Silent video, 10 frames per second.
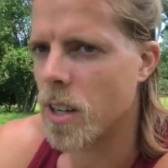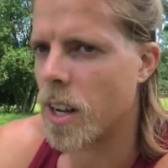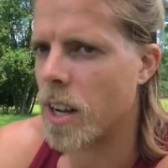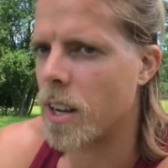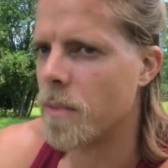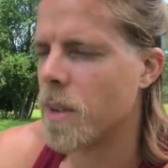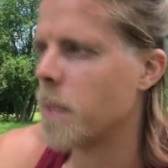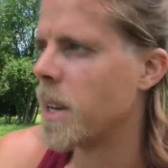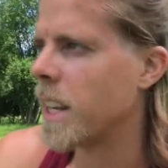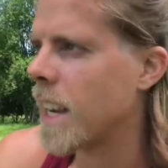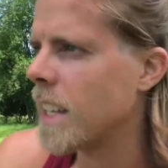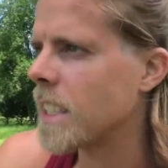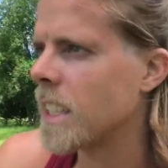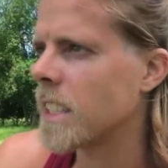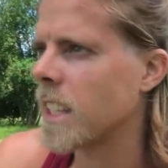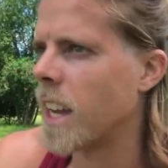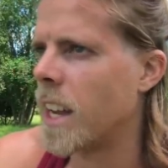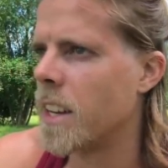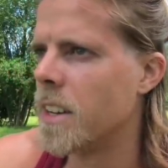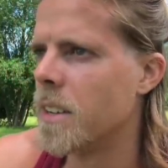in many cases,
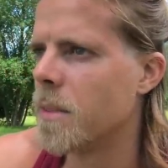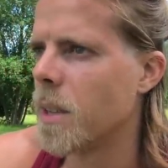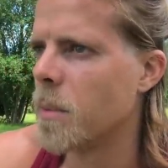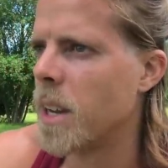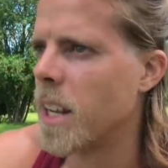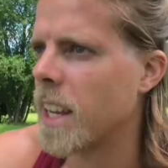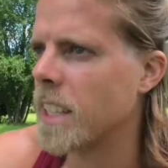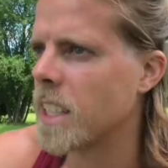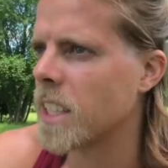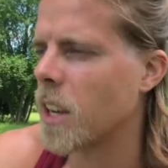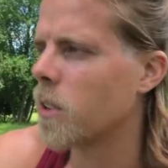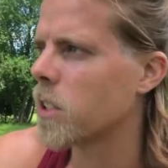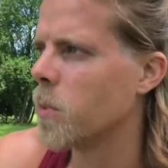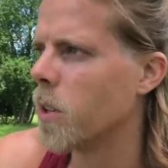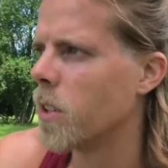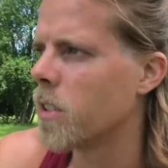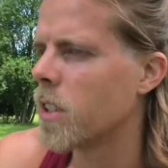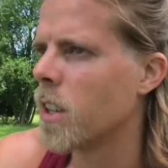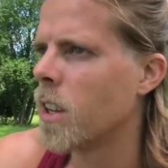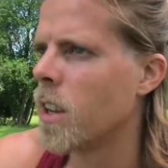and in many cases I also wouldn't